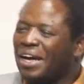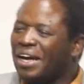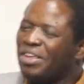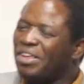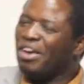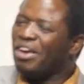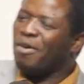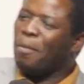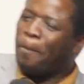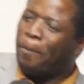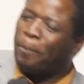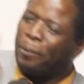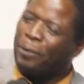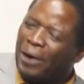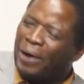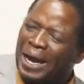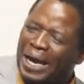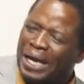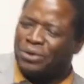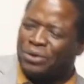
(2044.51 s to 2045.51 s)
you have
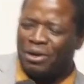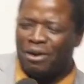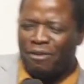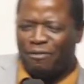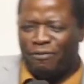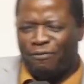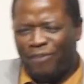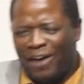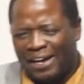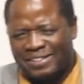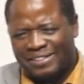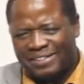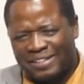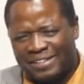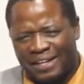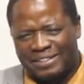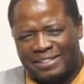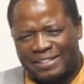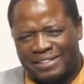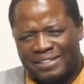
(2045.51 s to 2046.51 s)
prayed, you have
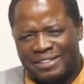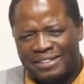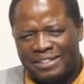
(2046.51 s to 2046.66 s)
fasted,